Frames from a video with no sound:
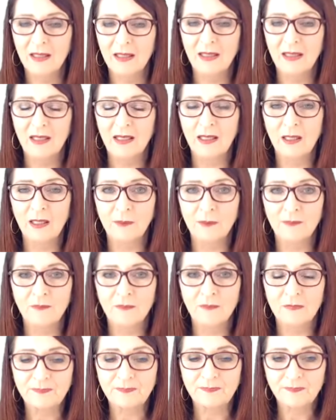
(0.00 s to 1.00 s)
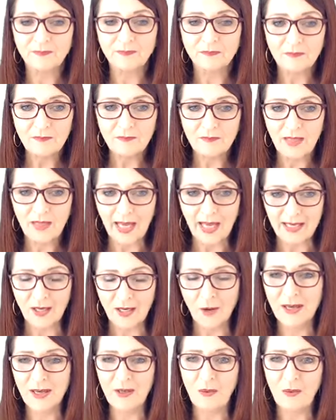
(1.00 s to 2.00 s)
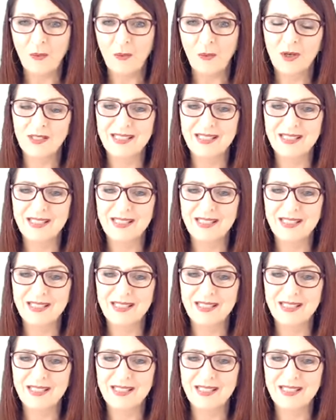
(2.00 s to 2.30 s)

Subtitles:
And no matter what